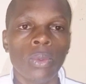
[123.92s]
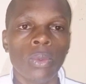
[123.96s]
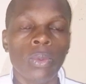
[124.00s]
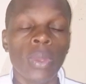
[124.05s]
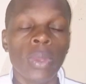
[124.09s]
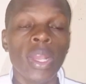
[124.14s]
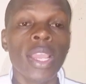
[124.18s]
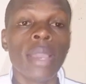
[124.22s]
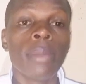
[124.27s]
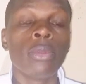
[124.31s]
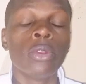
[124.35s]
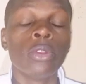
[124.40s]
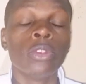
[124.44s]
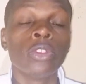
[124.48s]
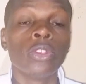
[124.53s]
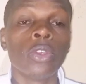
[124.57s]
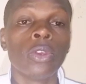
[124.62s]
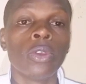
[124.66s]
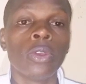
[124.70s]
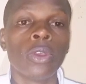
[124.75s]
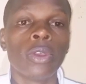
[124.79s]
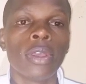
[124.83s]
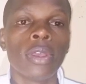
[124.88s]
William
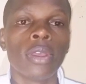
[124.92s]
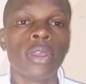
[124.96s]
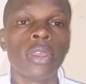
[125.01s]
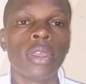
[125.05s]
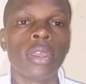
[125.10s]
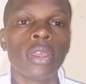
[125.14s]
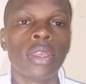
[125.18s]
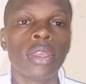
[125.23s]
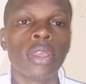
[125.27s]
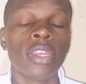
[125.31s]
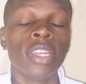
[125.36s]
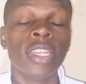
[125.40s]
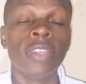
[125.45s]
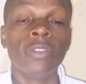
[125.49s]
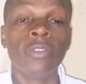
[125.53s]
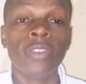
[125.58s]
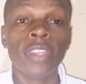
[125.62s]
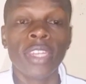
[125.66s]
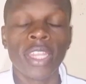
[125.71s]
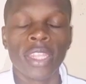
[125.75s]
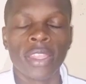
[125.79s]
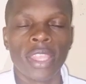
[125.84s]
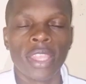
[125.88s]
Ruto
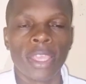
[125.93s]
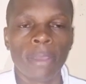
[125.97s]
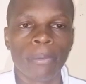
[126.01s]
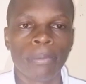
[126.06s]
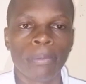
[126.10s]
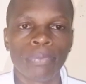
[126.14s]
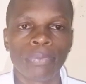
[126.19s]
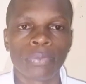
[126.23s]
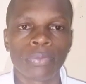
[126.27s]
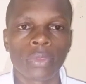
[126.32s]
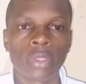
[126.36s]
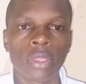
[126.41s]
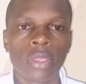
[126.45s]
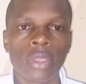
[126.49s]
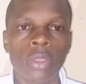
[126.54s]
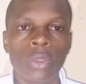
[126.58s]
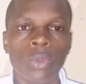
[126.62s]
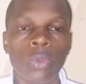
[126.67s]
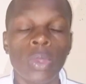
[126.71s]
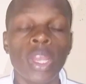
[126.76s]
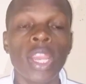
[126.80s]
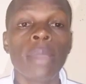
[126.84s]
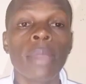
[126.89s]
defeated them.
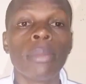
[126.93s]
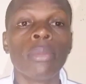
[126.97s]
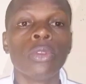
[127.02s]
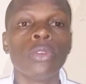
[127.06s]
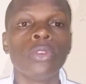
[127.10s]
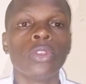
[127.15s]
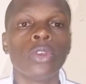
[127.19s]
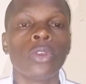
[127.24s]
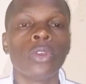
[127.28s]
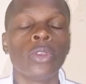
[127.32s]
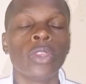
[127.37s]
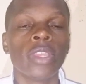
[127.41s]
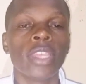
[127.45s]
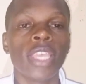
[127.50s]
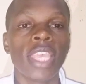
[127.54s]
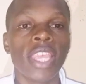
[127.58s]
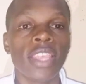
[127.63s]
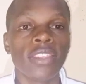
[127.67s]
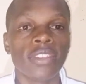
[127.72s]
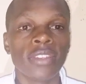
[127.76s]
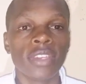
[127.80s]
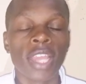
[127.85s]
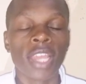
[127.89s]
William Ruto
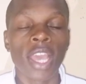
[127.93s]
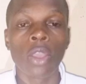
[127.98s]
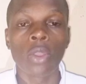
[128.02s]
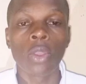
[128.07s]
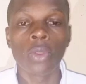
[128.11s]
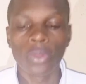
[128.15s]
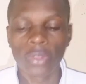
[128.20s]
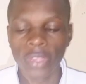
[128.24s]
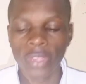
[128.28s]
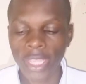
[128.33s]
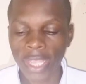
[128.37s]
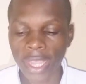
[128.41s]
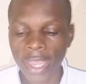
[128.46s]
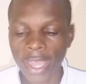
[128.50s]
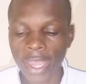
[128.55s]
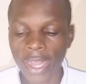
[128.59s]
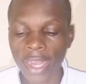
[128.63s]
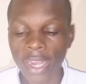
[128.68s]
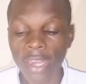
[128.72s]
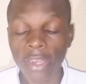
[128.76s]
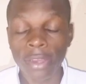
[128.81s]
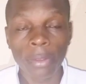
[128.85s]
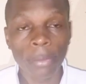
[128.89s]
is now the
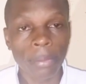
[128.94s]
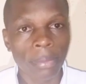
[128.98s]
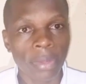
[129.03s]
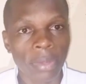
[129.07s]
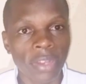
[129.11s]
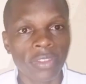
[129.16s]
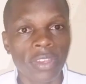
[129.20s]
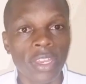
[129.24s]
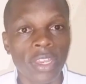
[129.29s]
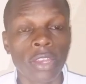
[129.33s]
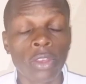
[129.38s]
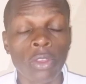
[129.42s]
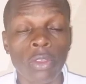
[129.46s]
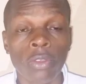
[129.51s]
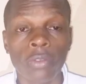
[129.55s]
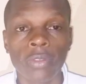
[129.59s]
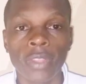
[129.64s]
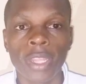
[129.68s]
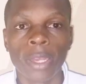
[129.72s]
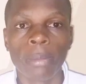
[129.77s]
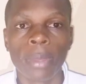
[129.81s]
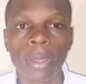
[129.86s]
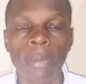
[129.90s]
current president
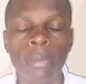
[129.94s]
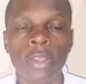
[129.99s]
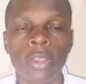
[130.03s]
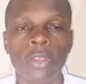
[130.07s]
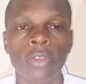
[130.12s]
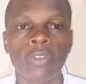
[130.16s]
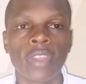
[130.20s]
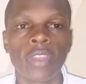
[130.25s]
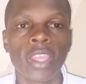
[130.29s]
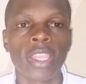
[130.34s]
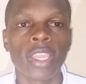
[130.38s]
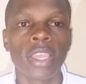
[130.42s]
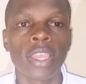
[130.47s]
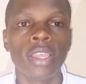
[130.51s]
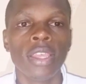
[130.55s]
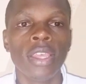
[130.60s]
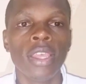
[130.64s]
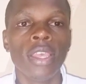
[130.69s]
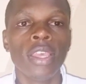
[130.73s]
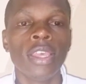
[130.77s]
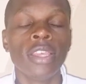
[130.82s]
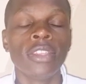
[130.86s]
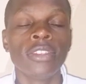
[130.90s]
of the Republic of Kenya
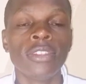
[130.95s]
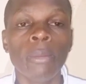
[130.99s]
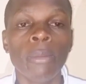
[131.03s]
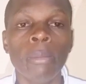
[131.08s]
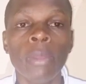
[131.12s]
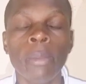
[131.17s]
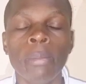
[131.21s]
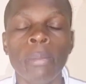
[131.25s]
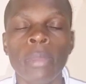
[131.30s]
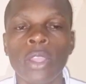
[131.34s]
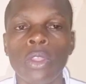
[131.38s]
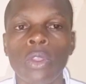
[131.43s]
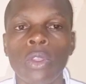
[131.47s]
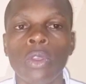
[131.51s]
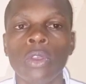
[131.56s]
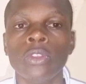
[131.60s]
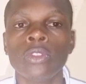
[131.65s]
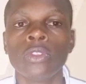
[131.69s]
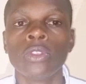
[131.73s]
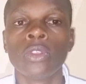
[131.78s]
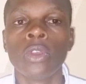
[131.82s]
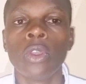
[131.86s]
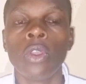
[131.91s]
simply
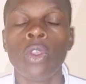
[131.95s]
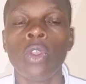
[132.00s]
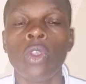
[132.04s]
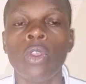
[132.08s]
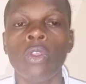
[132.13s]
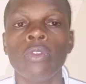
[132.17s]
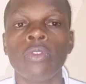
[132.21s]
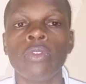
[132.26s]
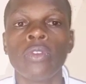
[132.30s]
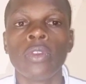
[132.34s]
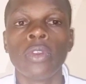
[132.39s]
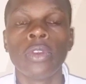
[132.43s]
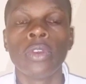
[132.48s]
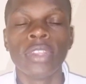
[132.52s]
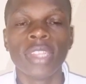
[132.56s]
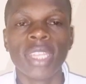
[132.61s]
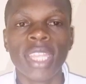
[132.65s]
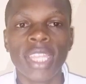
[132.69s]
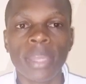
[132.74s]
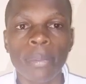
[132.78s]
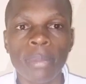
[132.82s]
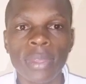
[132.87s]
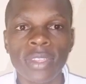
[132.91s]
because of
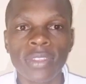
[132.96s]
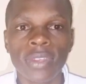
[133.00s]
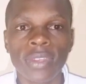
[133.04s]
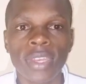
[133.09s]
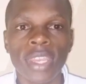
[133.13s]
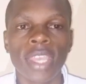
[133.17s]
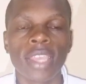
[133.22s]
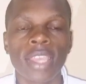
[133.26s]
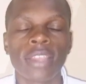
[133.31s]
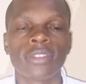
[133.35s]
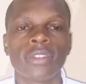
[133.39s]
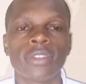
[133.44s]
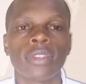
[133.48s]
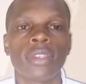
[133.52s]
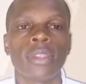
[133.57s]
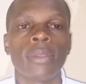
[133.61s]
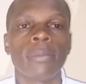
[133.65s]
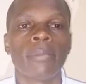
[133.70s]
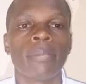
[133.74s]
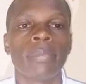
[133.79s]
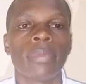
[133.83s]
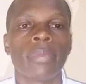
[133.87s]
the mistakes